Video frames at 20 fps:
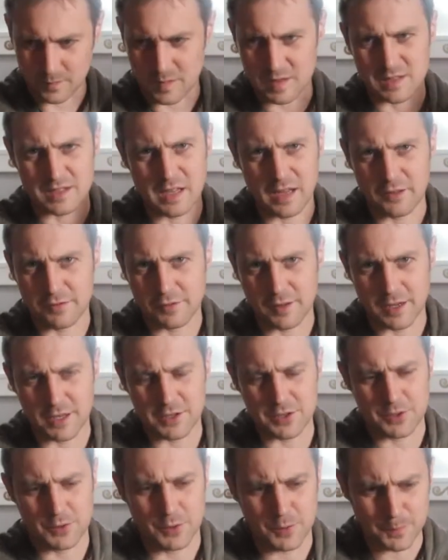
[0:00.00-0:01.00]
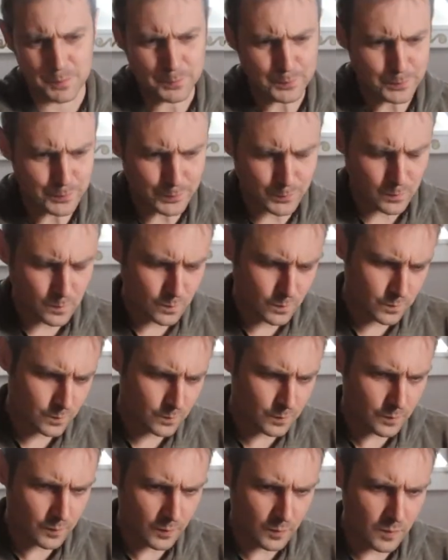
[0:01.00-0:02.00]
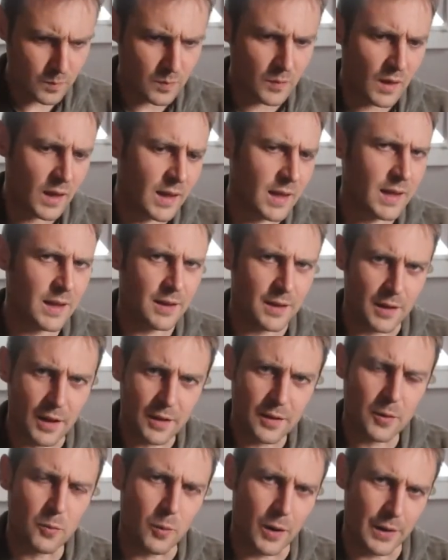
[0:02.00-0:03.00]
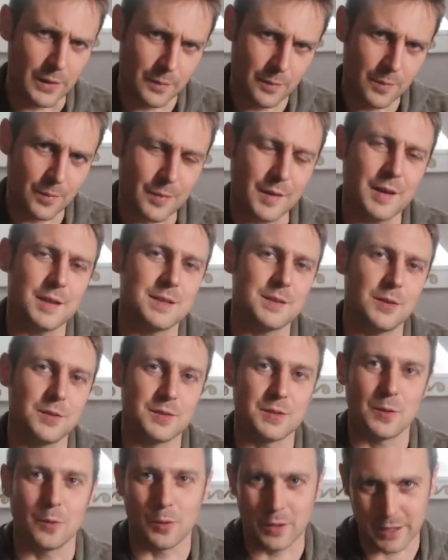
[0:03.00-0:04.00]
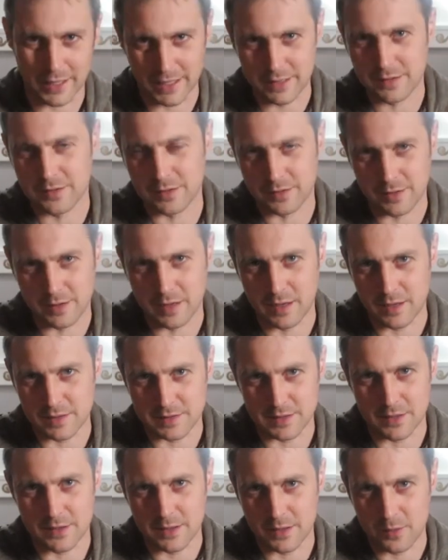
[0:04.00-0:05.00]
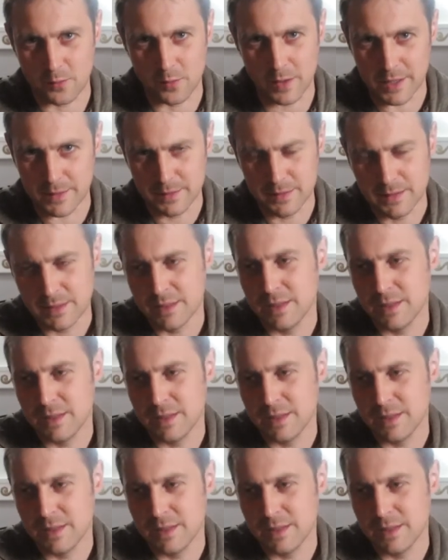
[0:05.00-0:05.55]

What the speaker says: sci-fi show. And another one that is also linked to theater in a way